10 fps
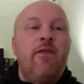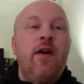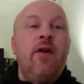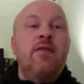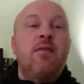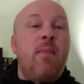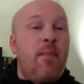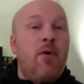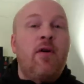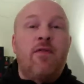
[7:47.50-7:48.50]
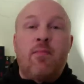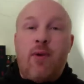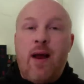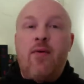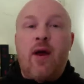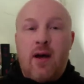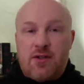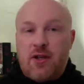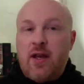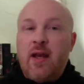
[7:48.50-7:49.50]
Verin is a member of the brown
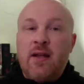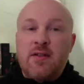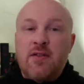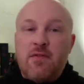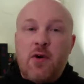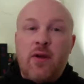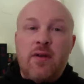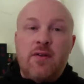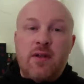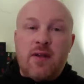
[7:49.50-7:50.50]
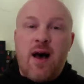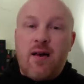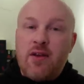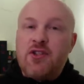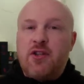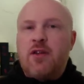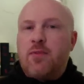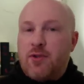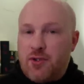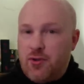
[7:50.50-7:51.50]
Aja and is devoted to knowledge and the
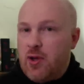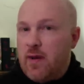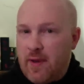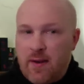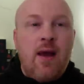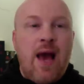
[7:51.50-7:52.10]
pursuit of it.